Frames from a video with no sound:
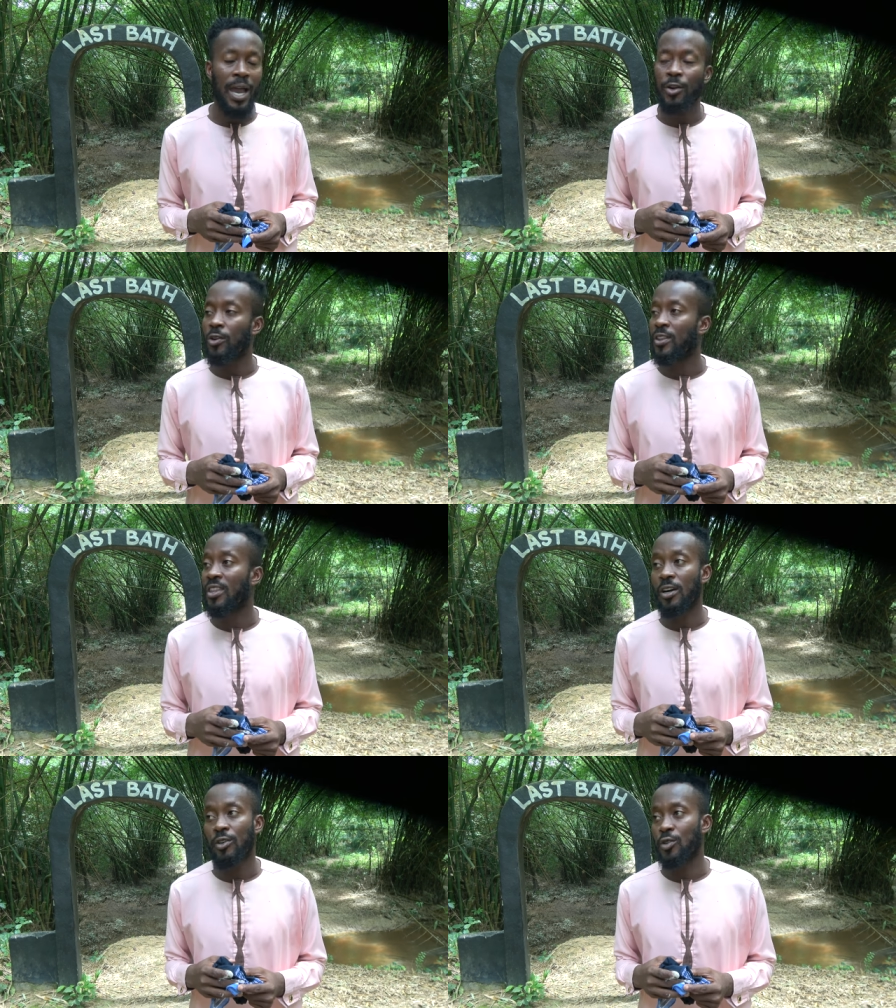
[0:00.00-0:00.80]
I don't
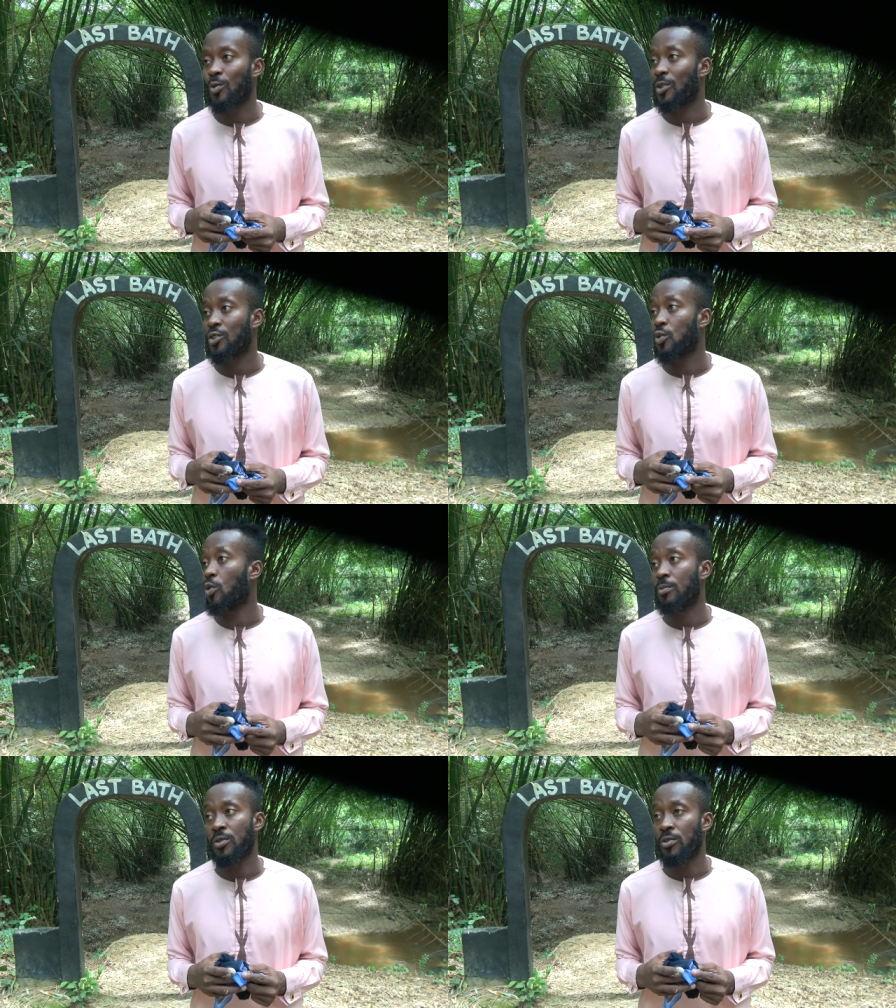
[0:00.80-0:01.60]
tell you what you
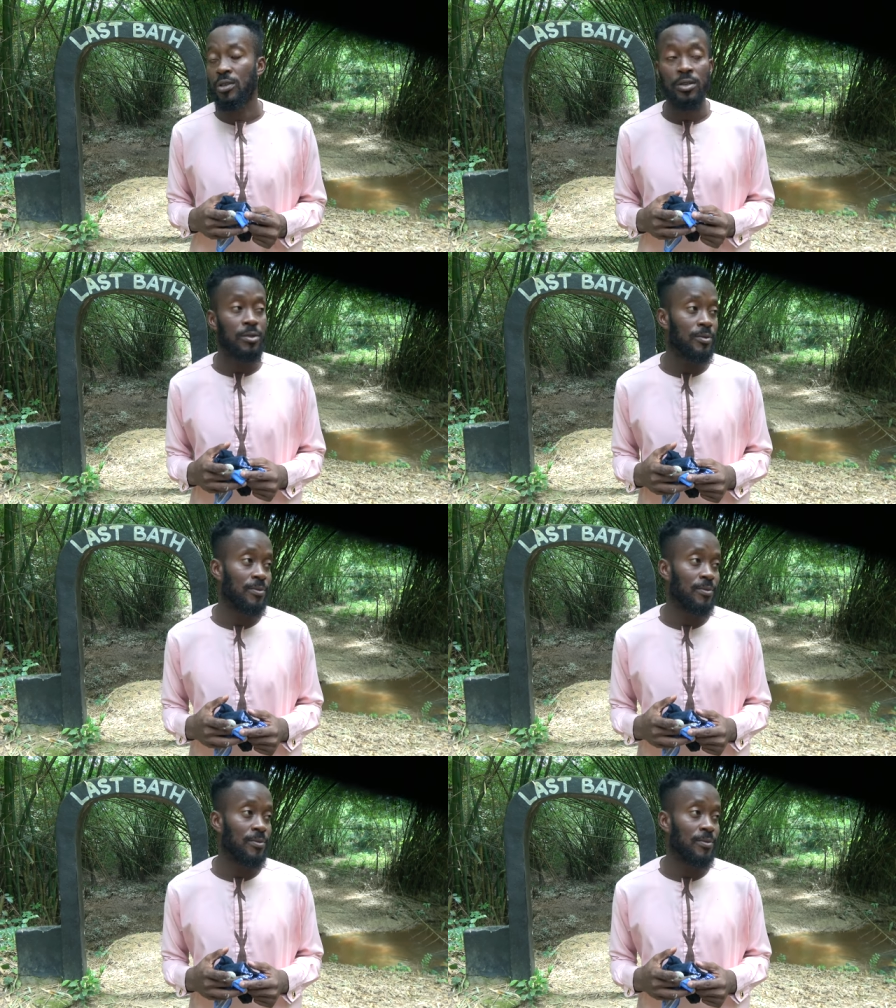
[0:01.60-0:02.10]
want me to tell you